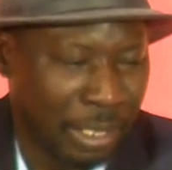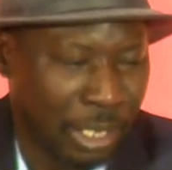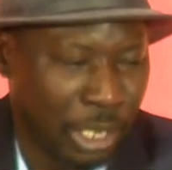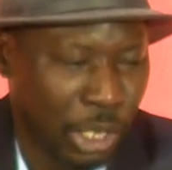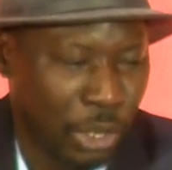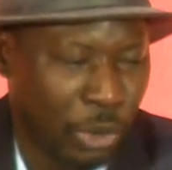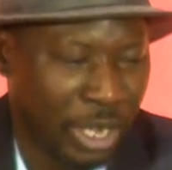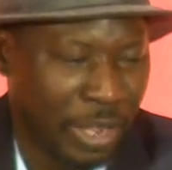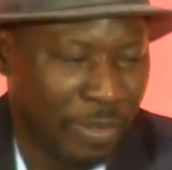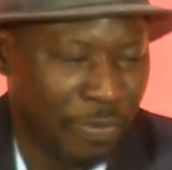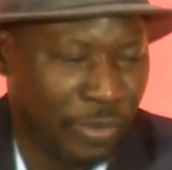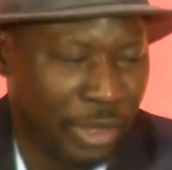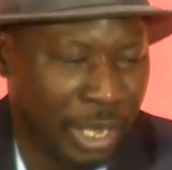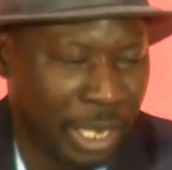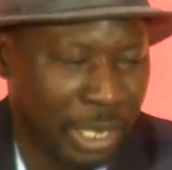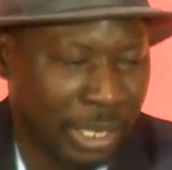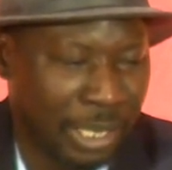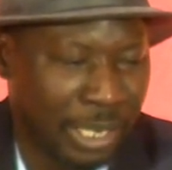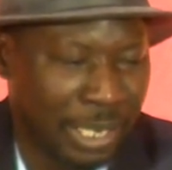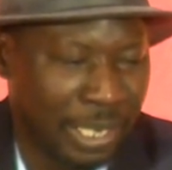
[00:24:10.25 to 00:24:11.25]
You
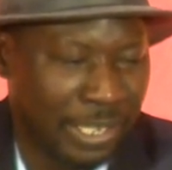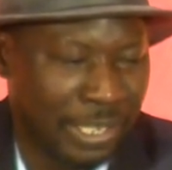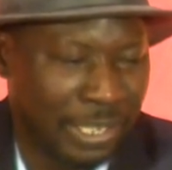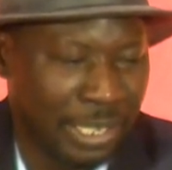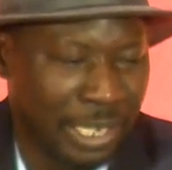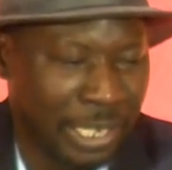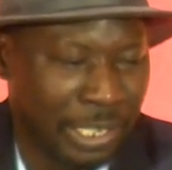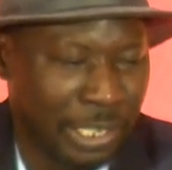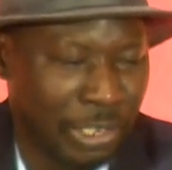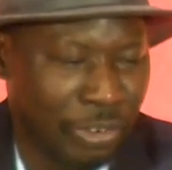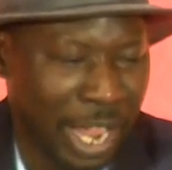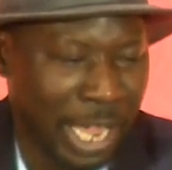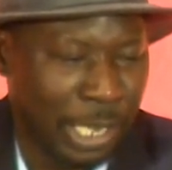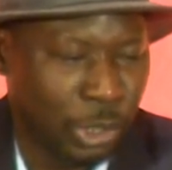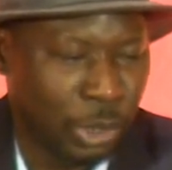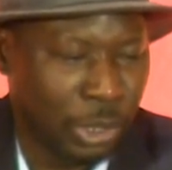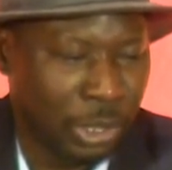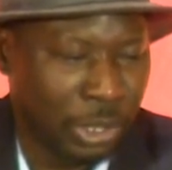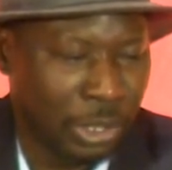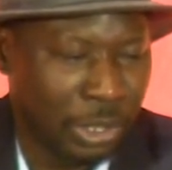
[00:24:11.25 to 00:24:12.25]
revealed concealed
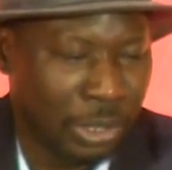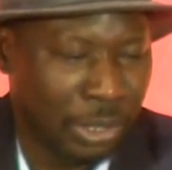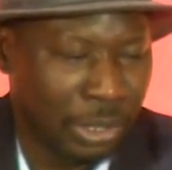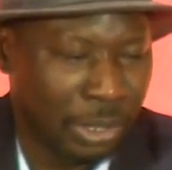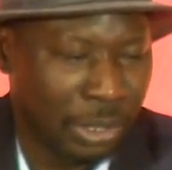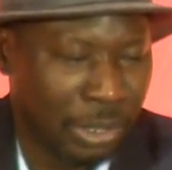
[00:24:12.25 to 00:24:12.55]
treasures.